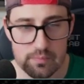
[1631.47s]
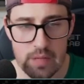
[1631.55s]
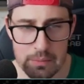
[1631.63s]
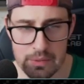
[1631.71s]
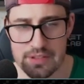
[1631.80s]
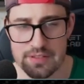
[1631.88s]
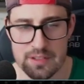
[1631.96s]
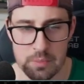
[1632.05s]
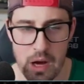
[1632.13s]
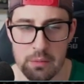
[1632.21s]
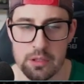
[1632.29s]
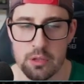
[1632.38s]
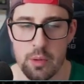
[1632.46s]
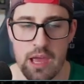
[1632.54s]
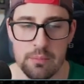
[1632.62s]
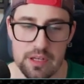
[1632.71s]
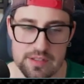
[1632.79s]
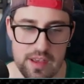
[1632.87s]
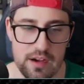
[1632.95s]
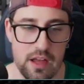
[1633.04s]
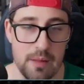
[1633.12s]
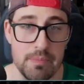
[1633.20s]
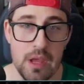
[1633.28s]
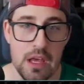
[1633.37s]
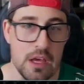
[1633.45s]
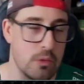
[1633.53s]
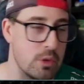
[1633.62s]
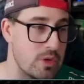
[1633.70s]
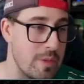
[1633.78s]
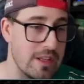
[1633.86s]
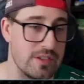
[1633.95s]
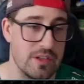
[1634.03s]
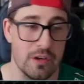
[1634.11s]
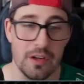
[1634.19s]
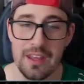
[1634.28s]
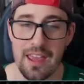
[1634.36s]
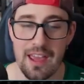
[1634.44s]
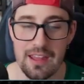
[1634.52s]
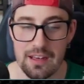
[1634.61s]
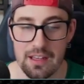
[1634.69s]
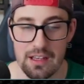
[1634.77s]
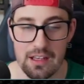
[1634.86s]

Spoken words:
but this is probably the way I'm going to set it up, which means you're going to get,